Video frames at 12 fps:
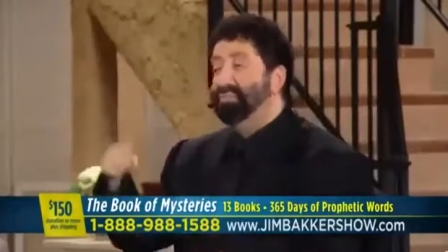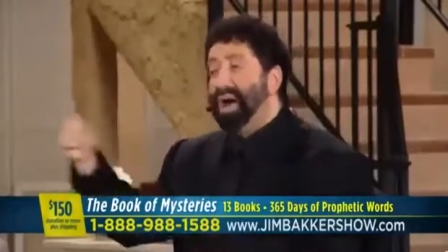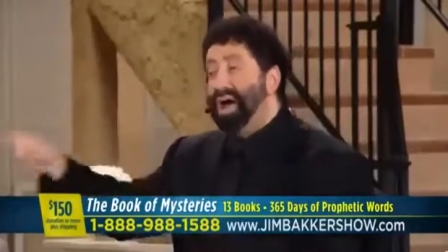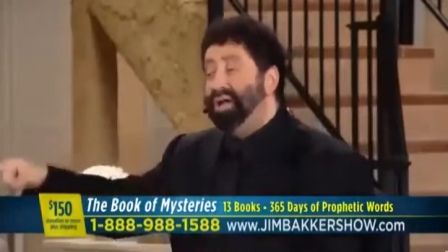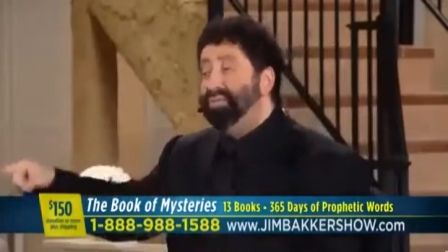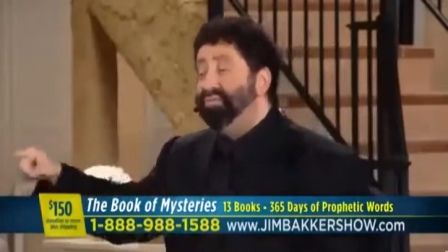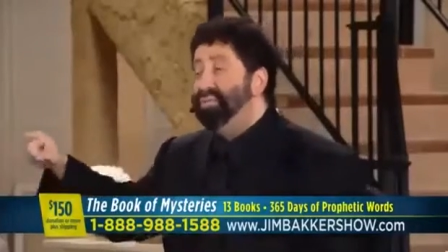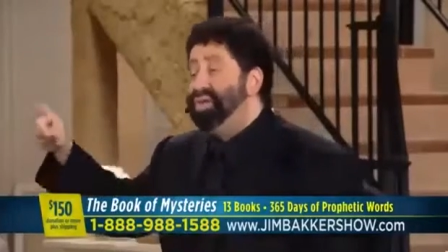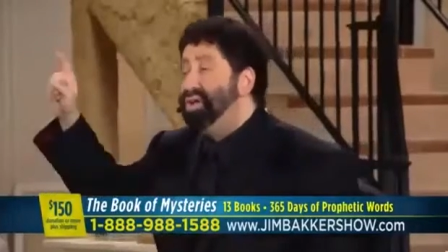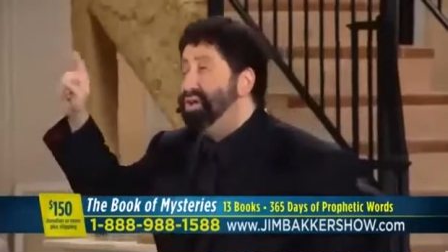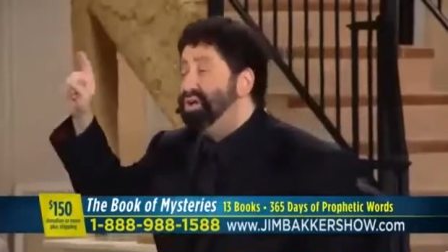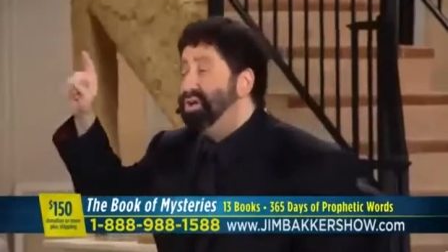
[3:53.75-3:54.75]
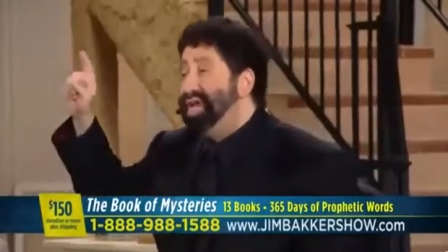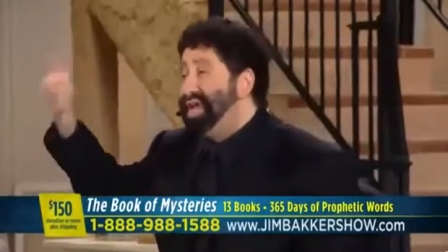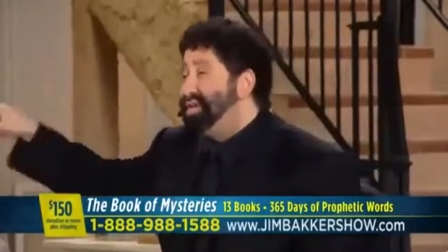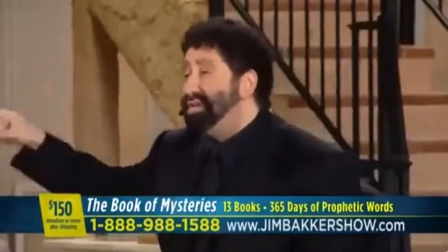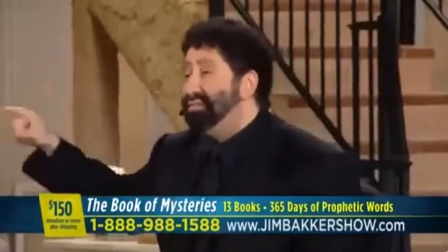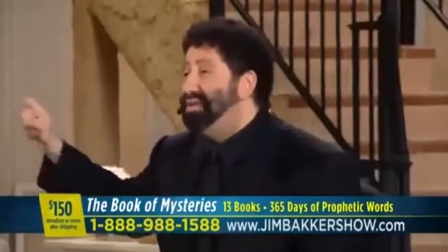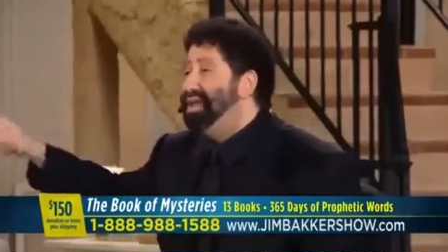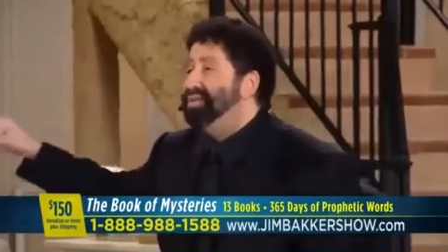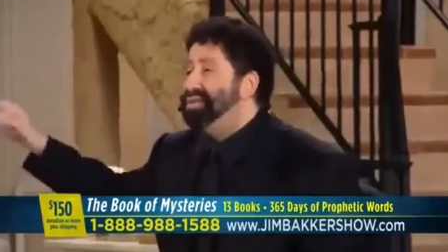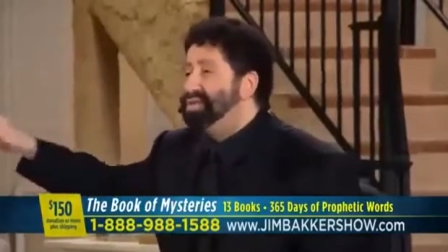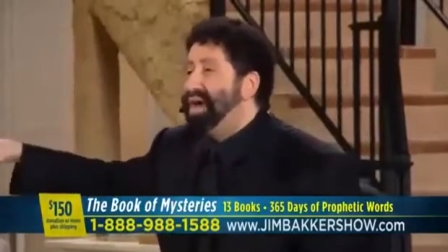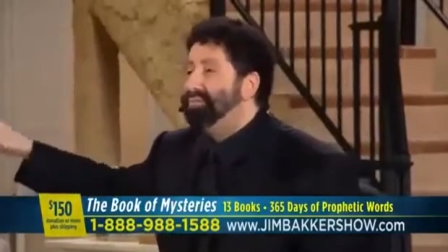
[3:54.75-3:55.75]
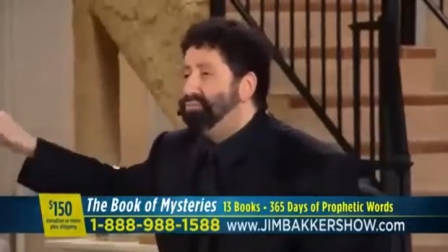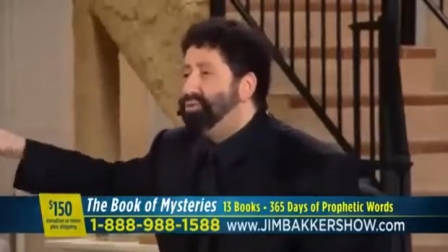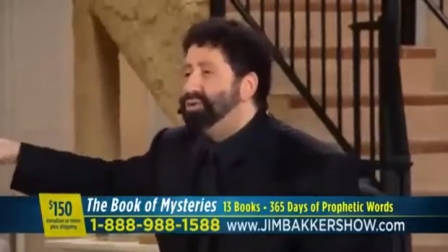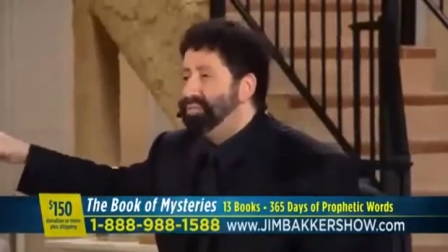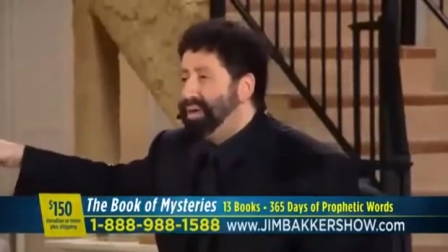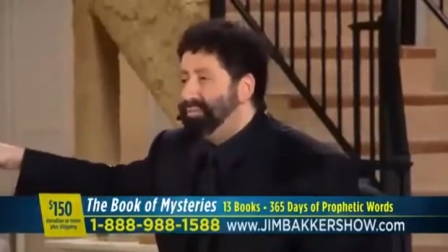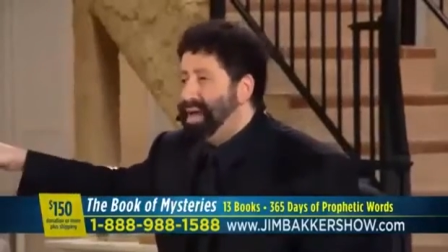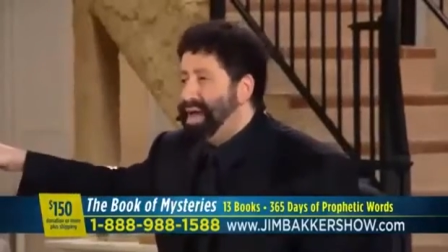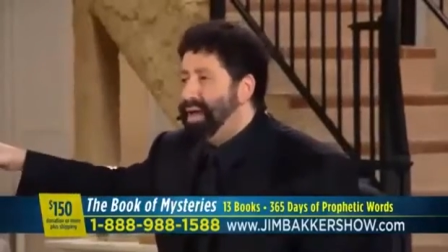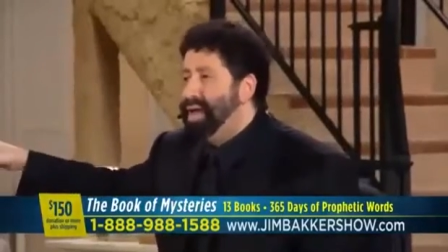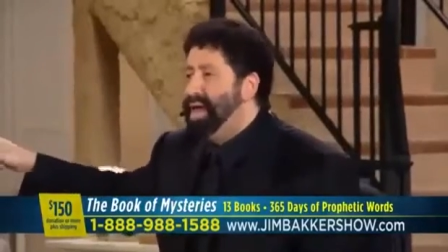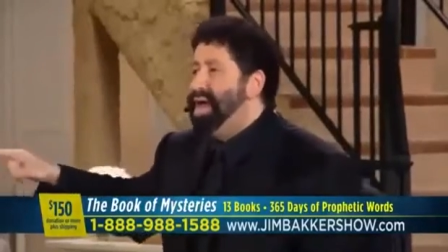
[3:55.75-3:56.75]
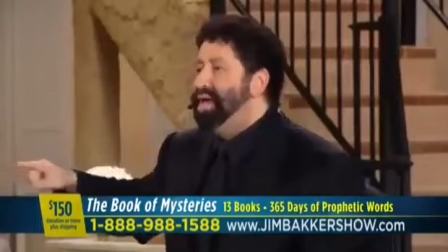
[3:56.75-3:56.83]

But the kingdom never stopped worshiping Baal.